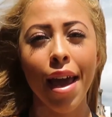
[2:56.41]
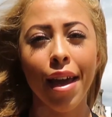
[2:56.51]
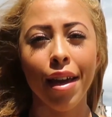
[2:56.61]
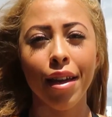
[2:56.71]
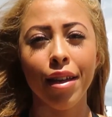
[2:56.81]

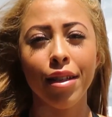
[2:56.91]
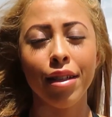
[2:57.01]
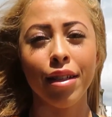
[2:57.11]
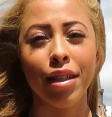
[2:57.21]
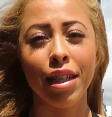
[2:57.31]

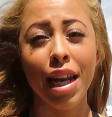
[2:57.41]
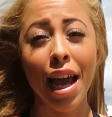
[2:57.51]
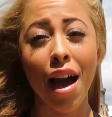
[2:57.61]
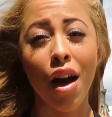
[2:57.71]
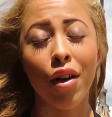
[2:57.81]
and
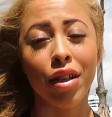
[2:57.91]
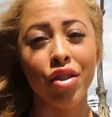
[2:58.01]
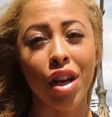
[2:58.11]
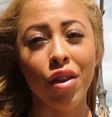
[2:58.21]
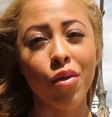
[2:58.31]
now
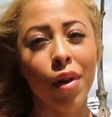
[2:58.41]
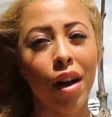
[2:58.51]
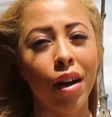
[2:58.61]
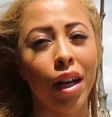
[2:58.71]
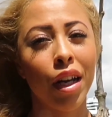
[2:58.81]
in
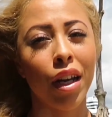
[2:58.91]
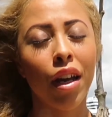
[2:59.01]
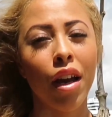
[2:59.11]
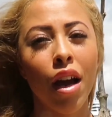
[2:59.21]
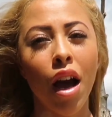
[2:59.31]
January,
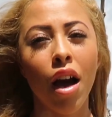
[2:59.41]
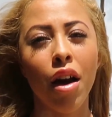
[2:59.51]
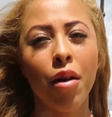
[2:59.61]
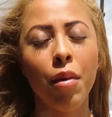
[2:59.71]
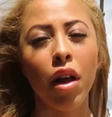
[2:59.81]

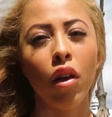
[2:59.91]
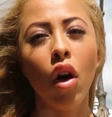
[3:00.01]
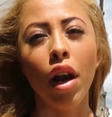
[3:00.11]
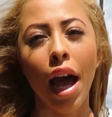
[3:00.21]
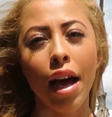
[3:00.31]
a
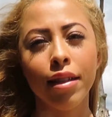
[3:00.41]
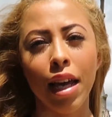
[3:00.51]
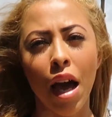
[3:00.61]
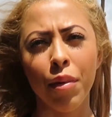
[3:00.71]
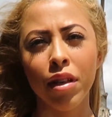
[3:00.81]
lot has
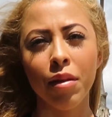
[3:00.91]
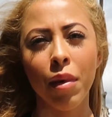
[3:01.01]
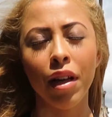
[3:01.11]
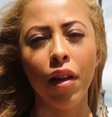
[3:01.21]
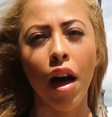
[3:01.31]
happened in my